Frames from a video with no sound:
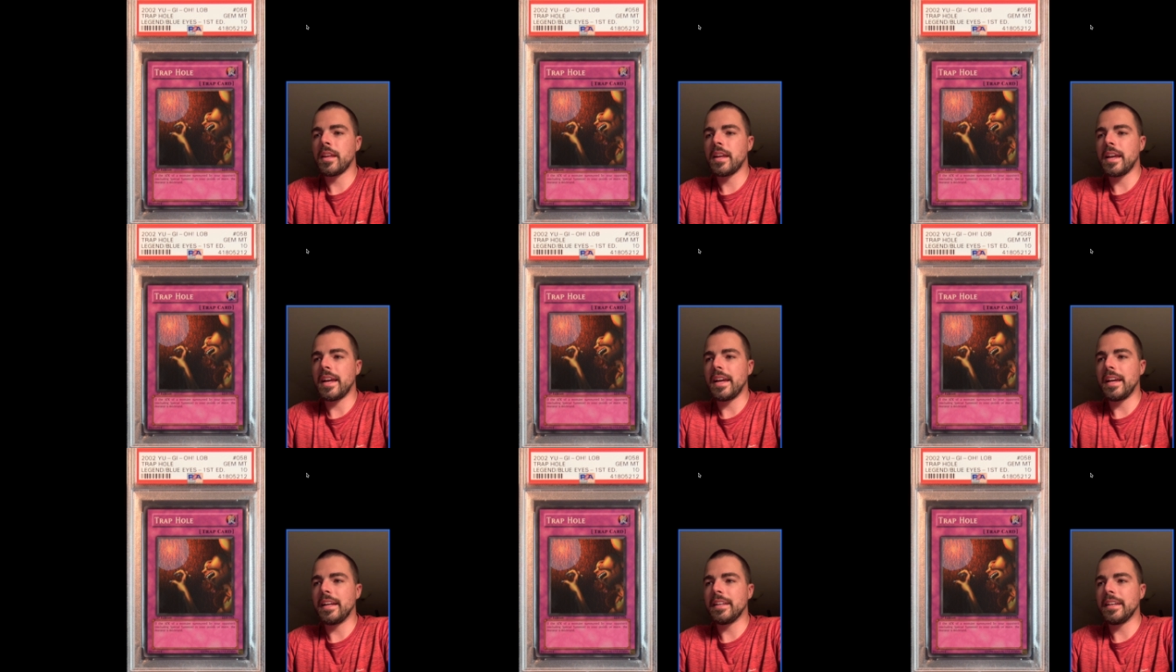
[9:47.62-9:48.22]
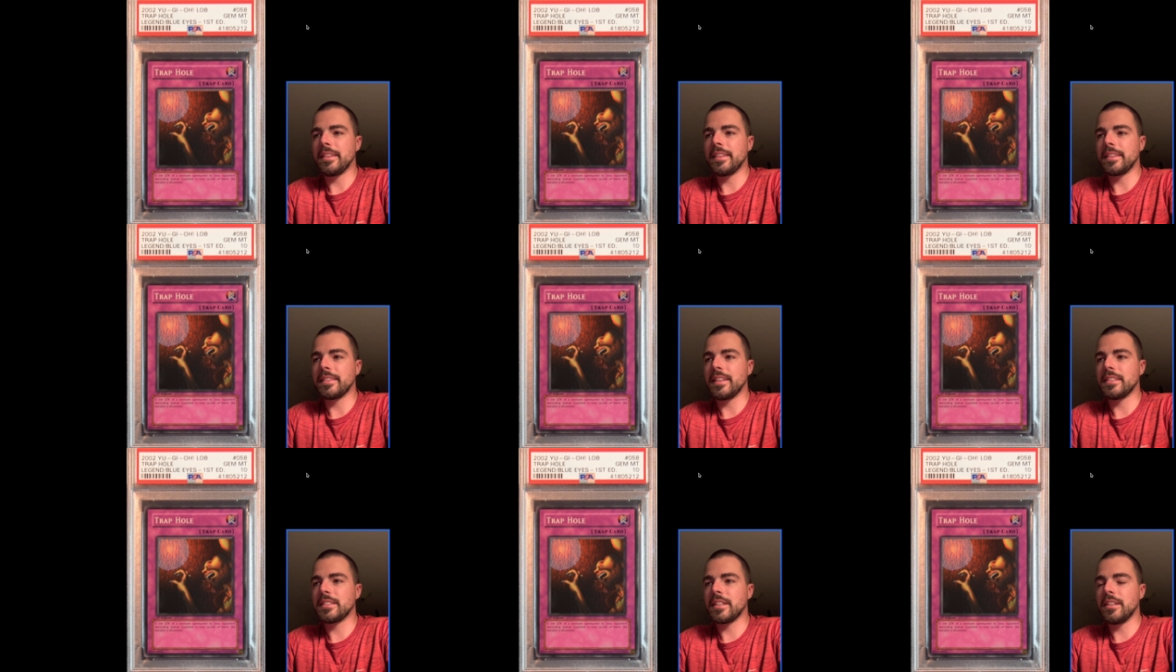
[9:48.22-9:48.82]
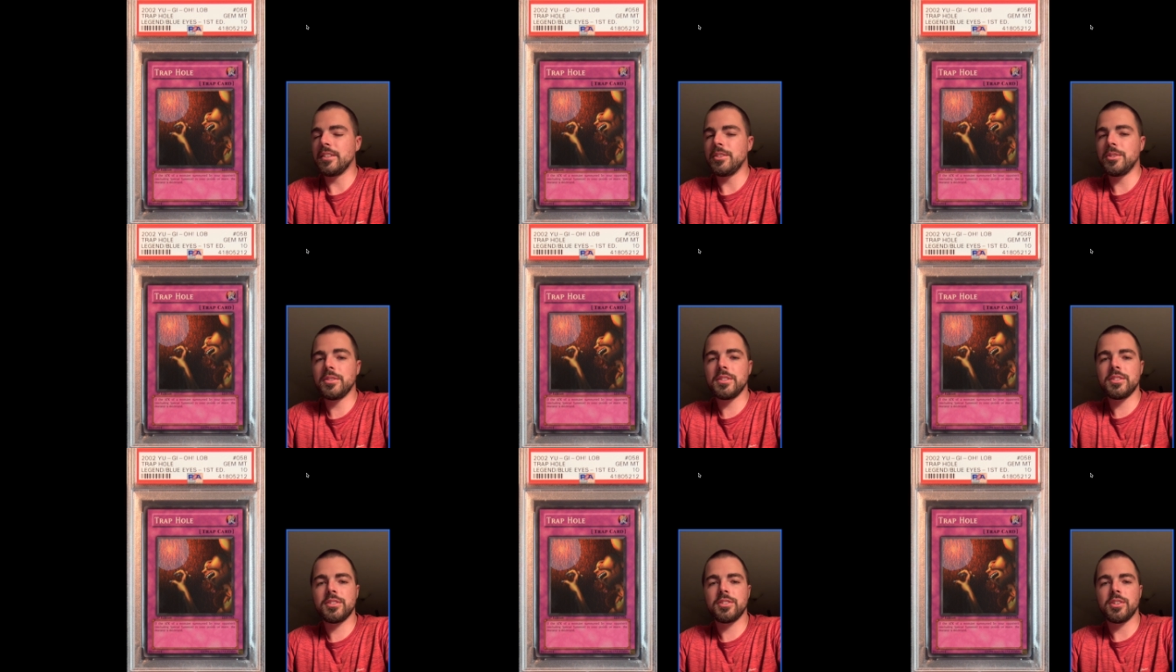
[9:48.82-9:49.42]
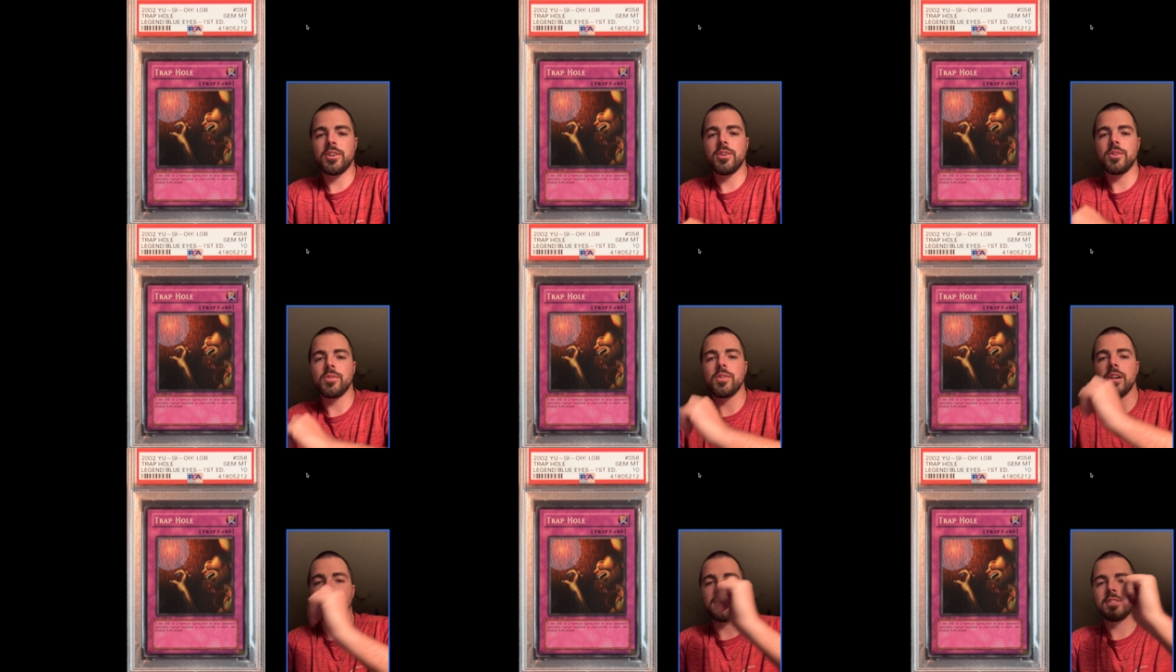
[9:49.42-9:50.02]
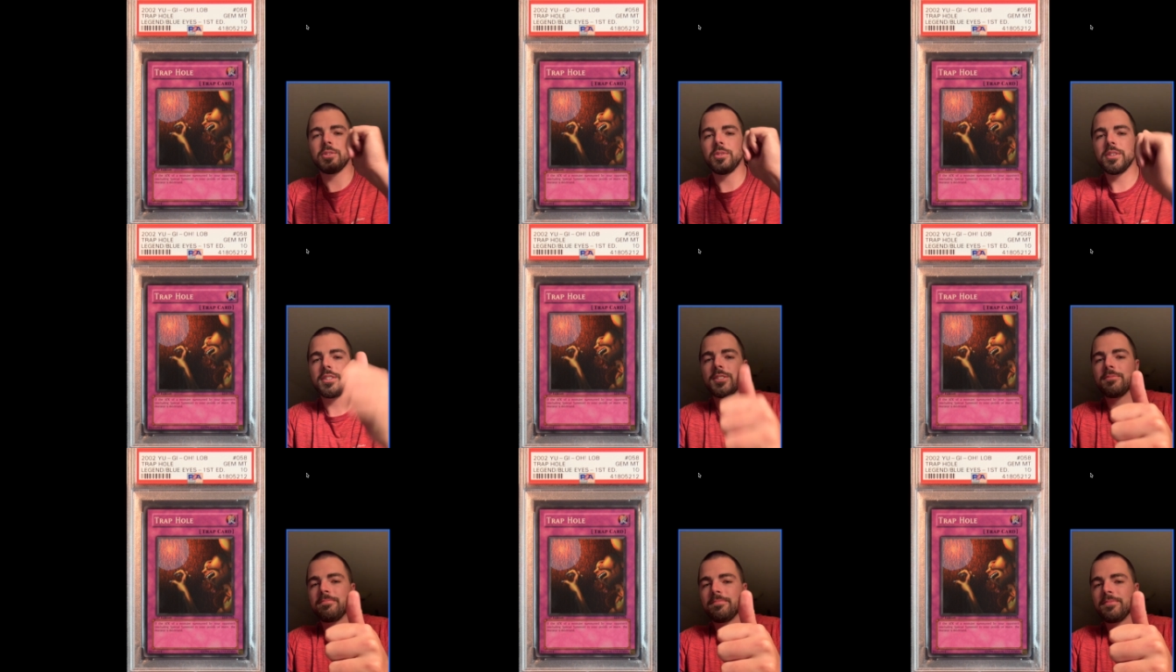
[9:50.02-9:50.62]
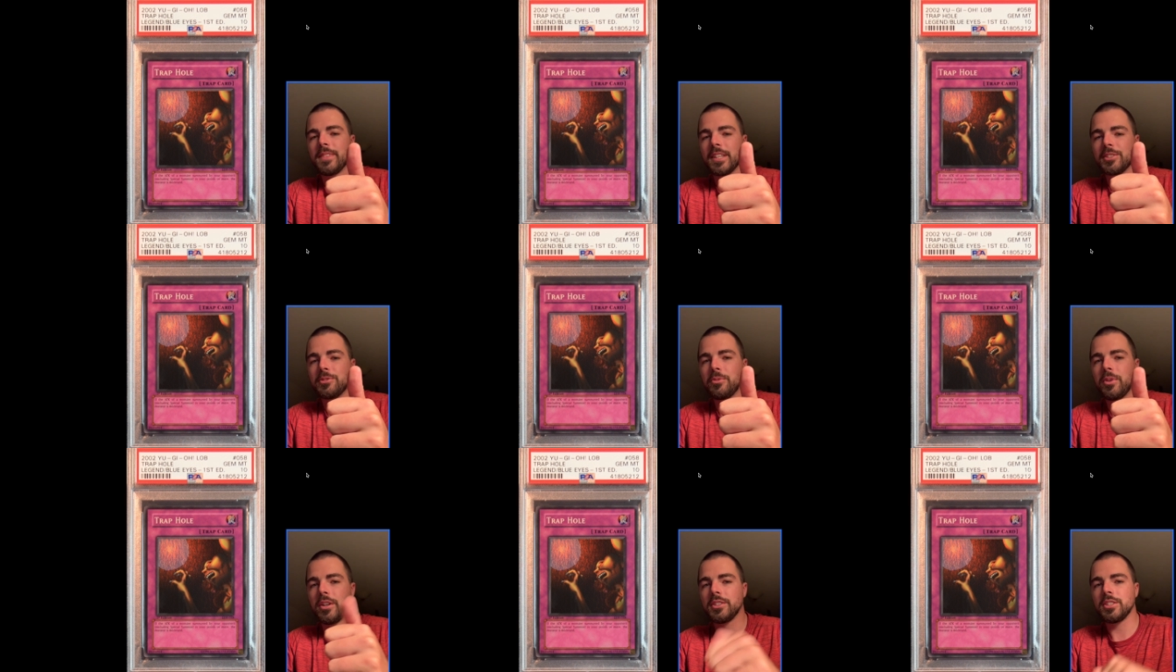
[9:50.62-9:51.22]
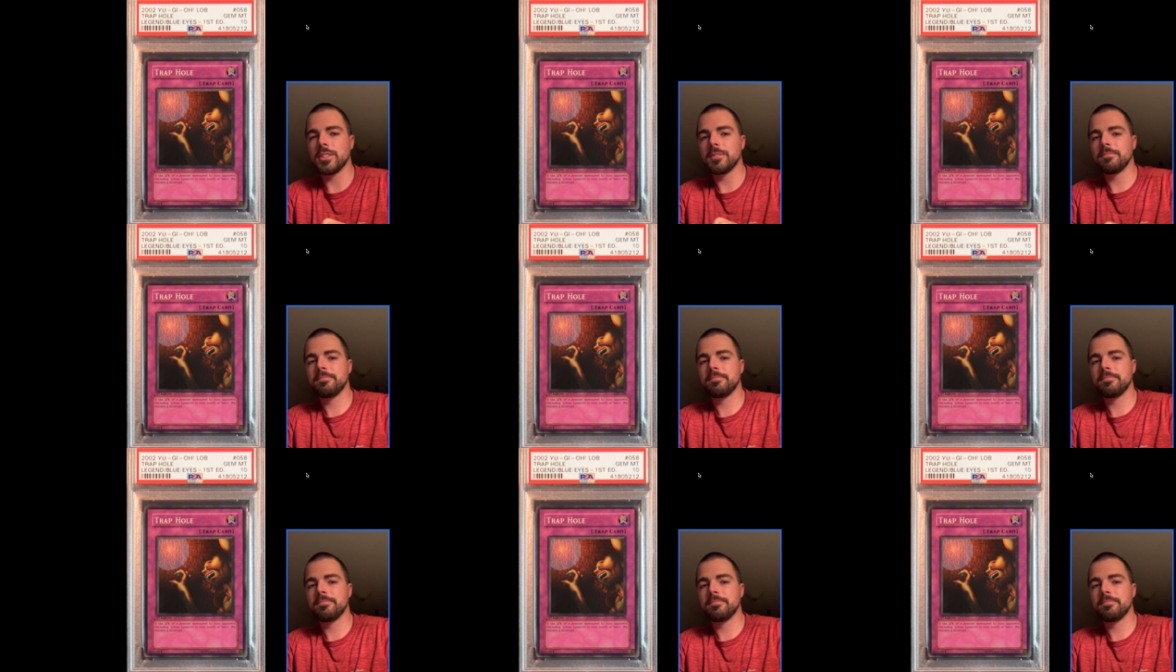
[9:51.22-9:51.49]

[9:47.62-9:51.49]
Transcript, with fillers: And I think that's going to do it. So as always, thanks for watching.